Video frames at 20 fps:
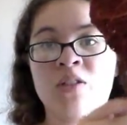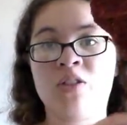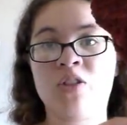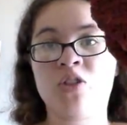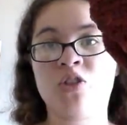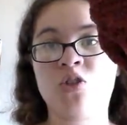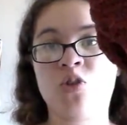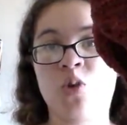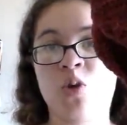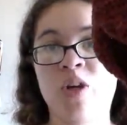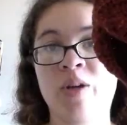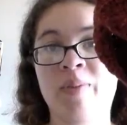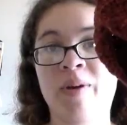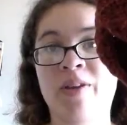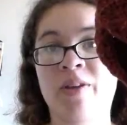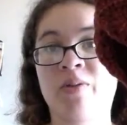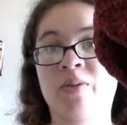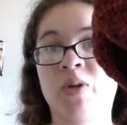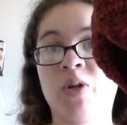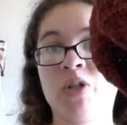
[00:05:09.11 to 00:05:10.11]
destroyed by
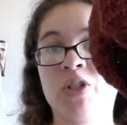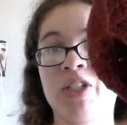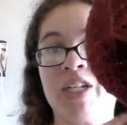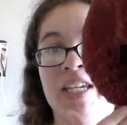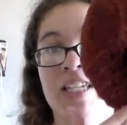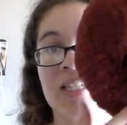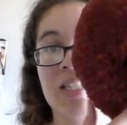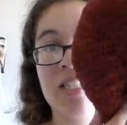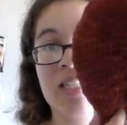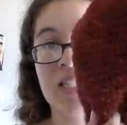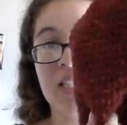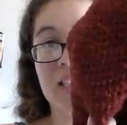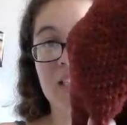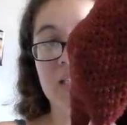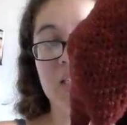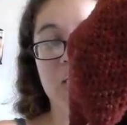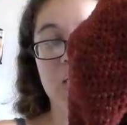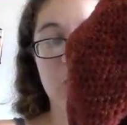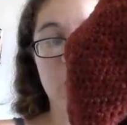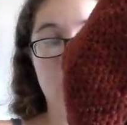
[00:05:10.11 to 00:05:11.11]
the crochet
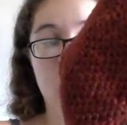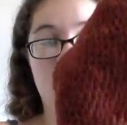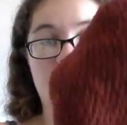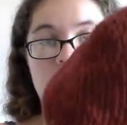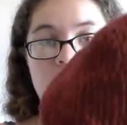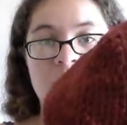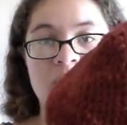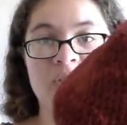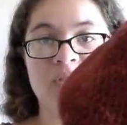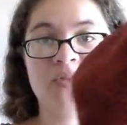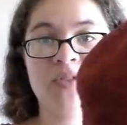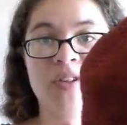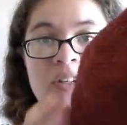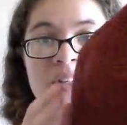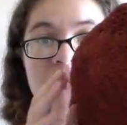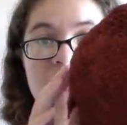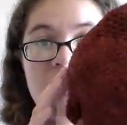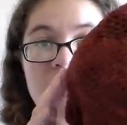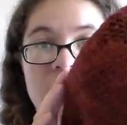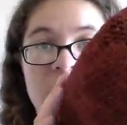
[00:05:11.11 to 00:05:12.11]
stitch. It's
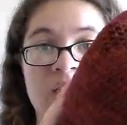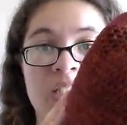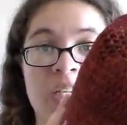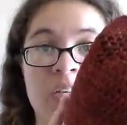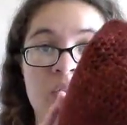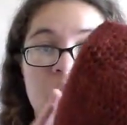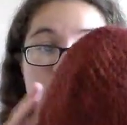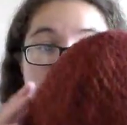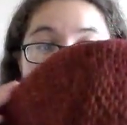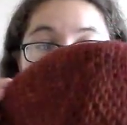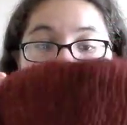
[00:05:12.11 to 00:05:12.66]
very, very stiff.